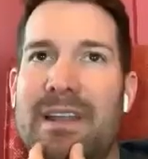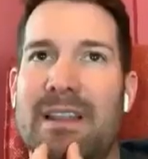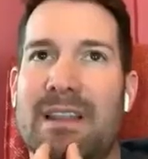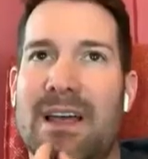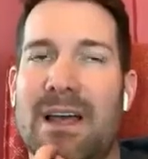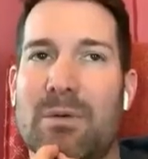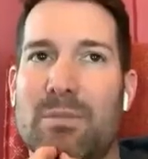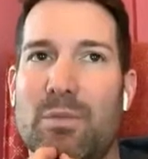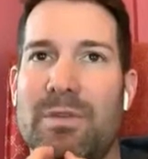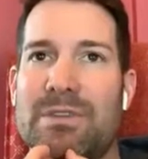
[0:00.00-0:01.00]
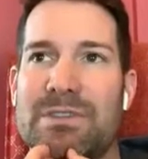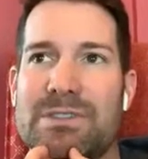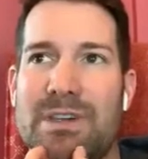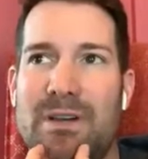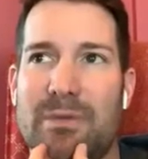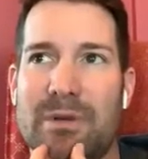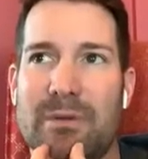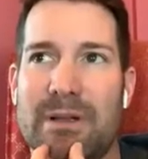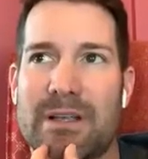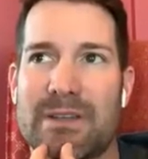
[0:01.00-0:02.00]
a lot with more than just software,
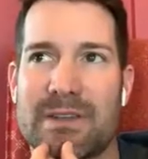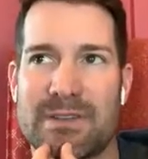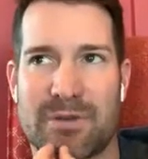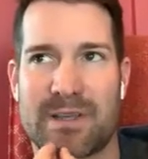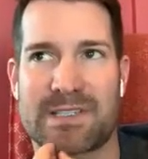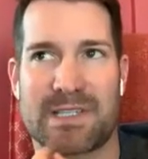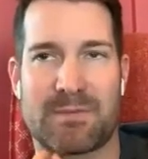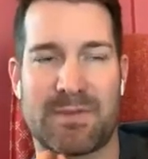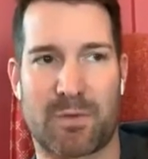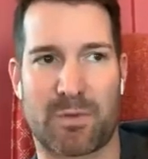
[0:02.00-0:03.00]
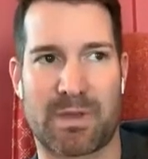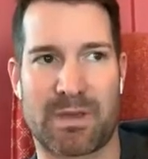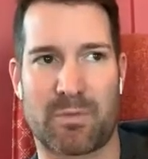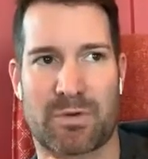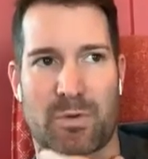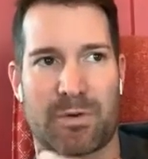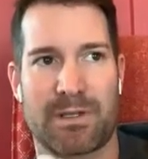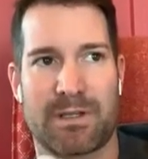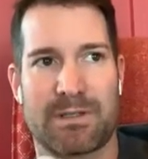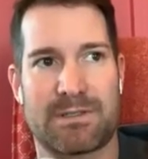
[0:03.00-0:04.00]
right? Because as Craig said before we hit record,
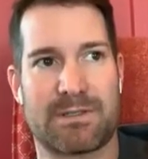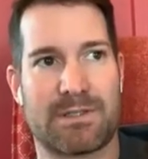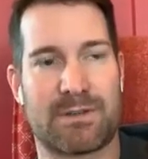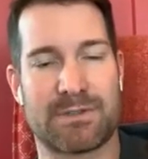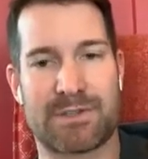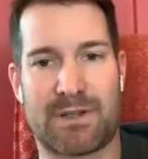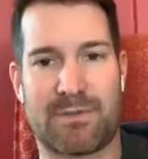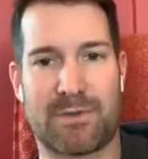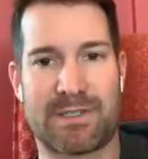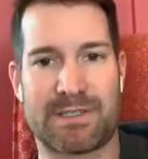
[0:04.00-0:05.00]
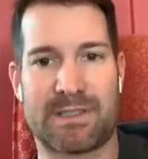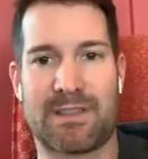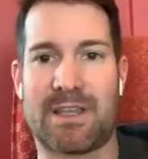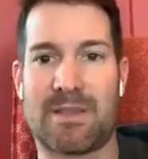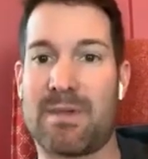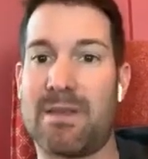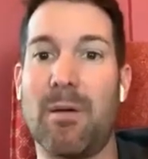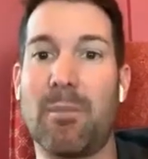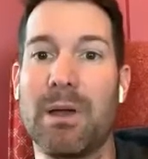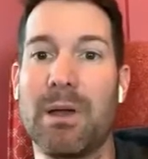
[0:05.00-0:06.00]
dental software doesn't light me up.